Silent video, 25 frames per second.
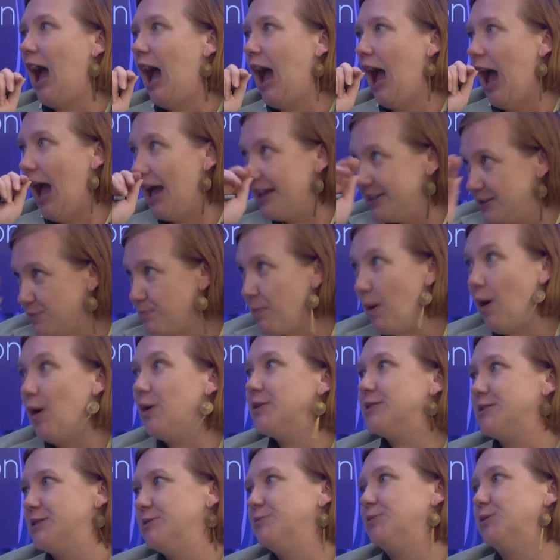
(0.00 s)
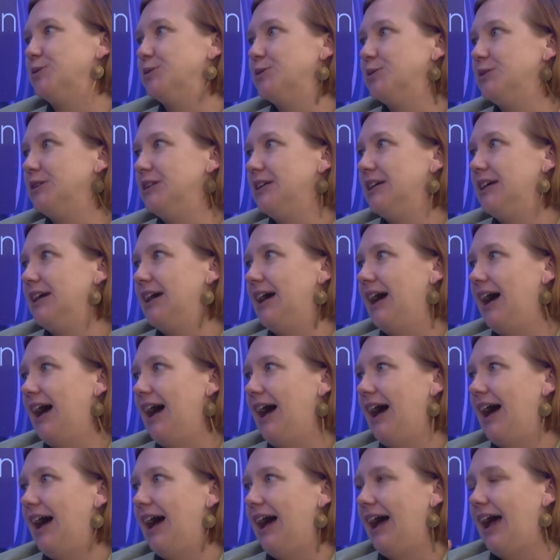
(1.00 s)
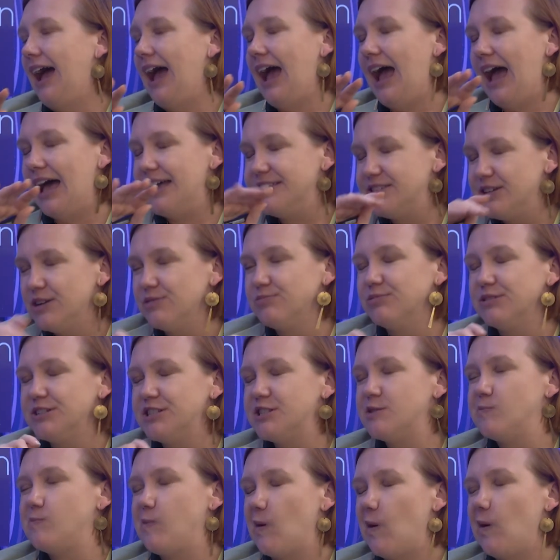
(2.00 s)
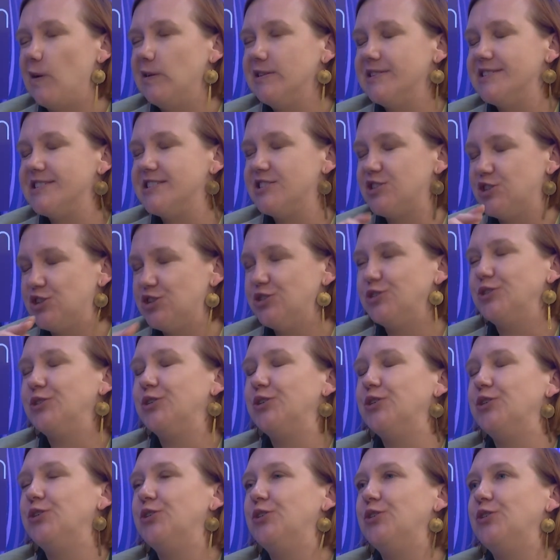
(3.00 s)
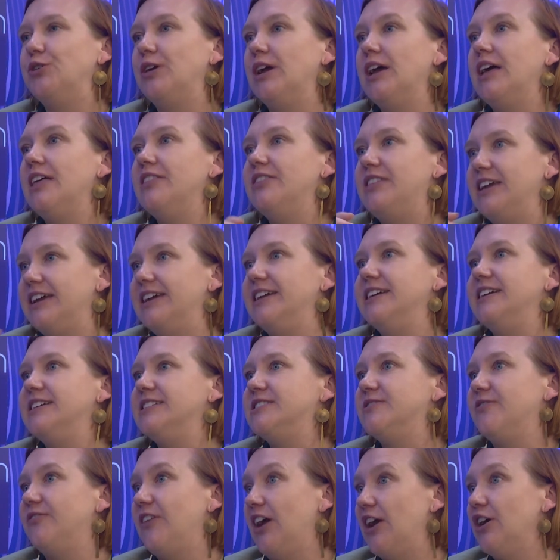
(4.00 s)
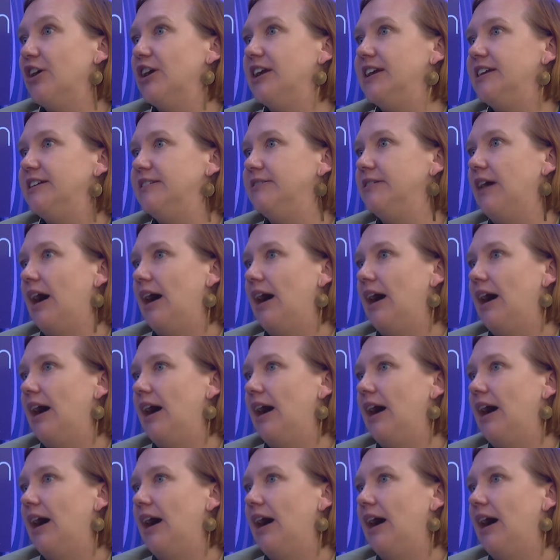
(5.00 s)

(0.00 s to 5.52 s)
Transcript: as possible, as a response to these very,